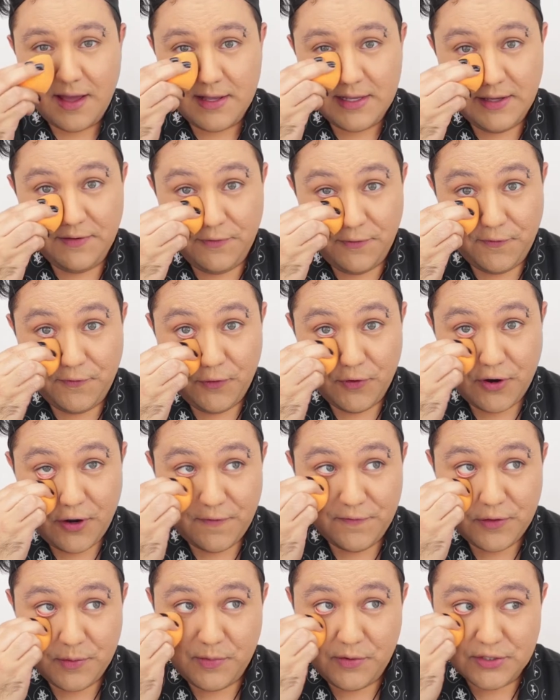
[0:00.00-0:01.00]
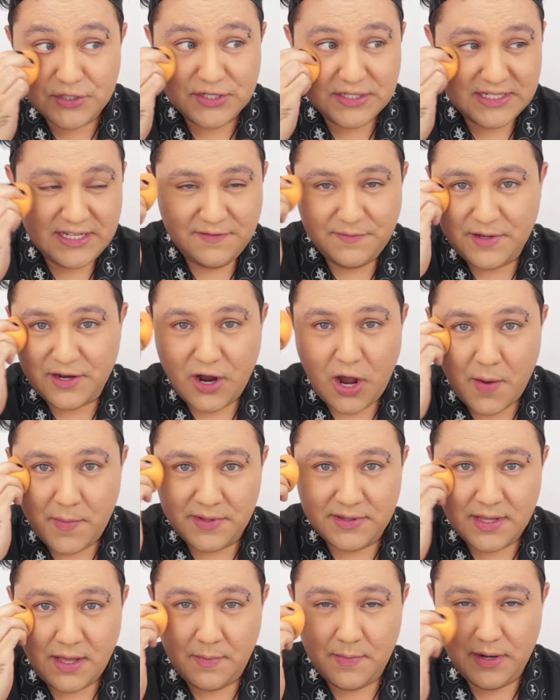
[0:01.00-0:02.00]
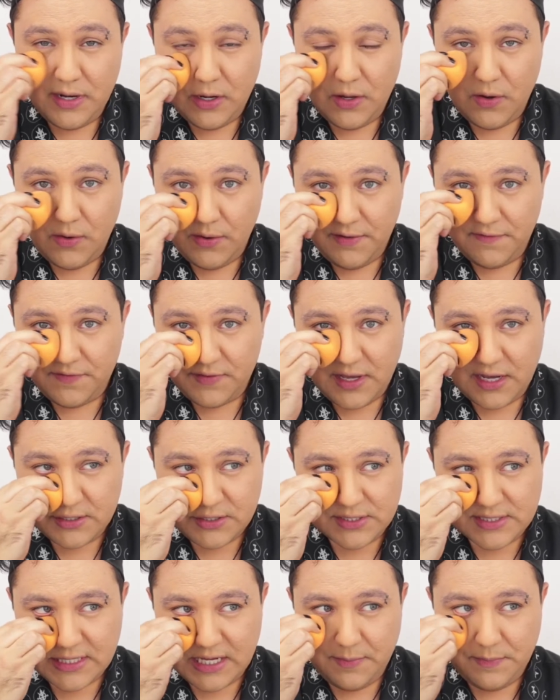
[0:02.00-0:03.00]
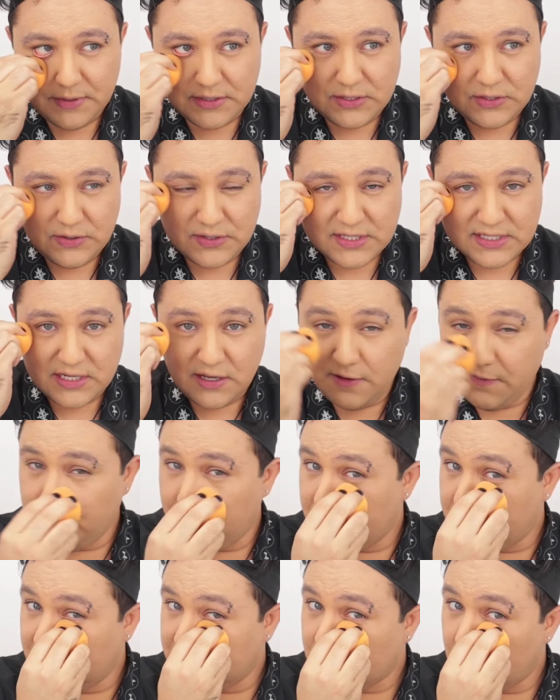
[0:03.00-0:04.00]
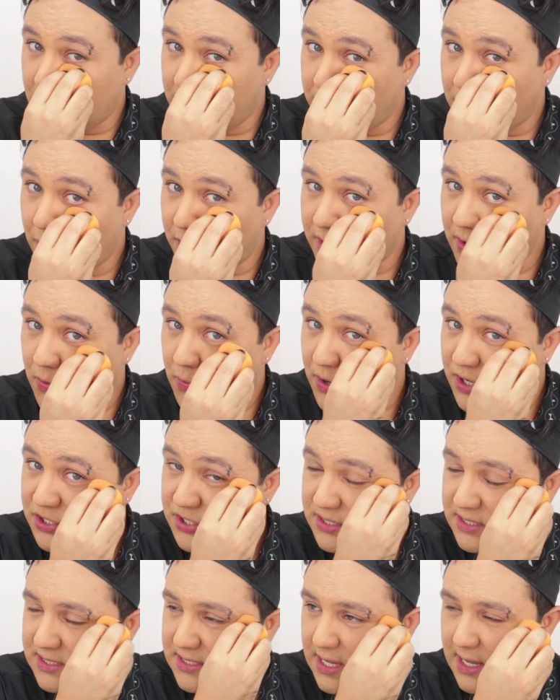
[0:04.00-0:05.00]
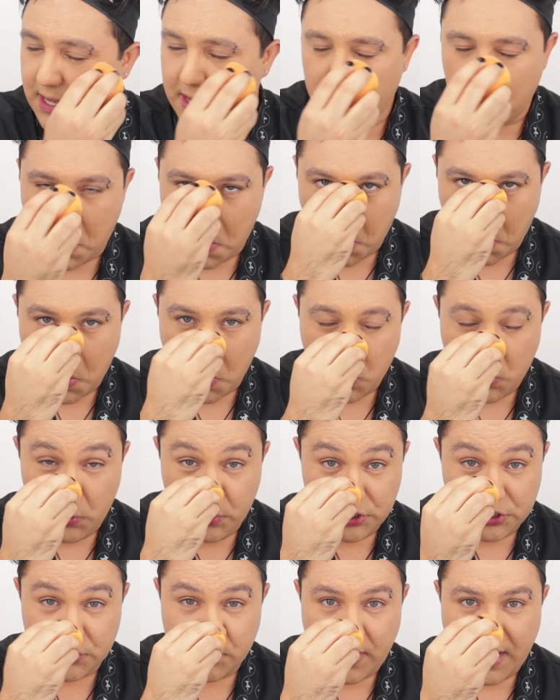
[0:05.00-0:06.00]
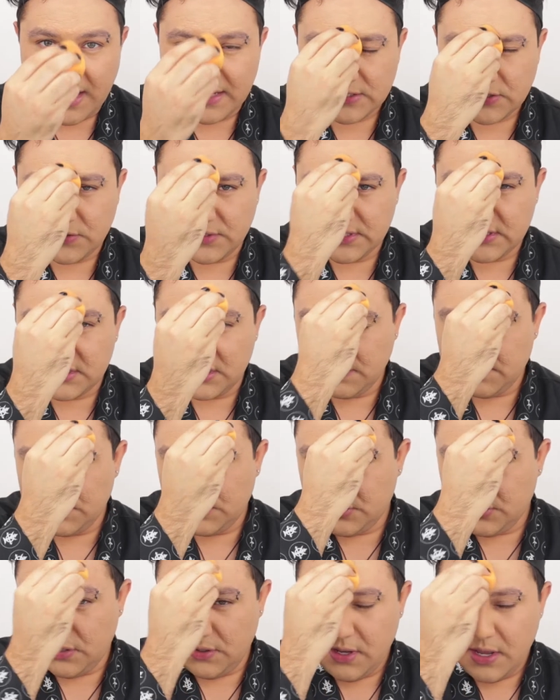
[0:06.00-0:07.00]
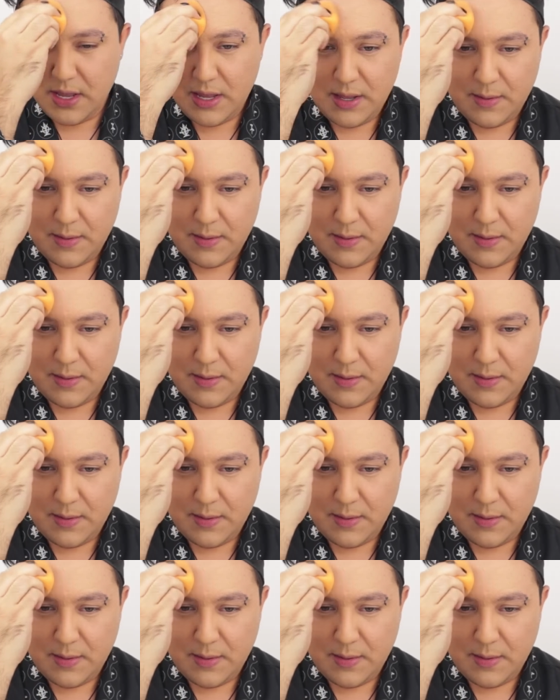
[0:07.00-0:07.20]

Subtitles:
If you feel comfortable, just leave me a comment down below. If not, just keep it to yourself. But these are important questions that we should ask ourselves, you know?